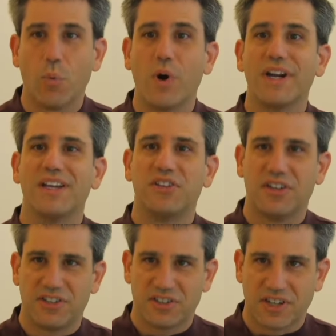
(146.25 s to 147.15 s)
what is
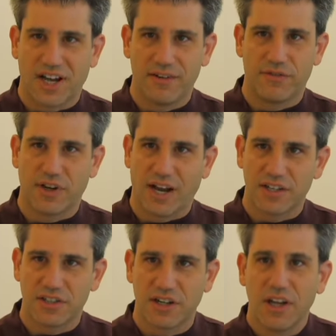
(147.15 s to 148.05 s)
inside
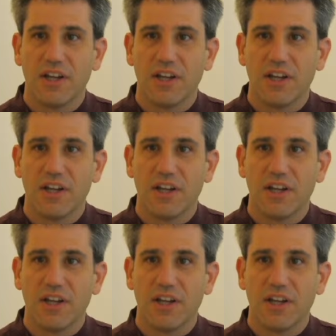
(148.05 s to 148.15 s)
Flash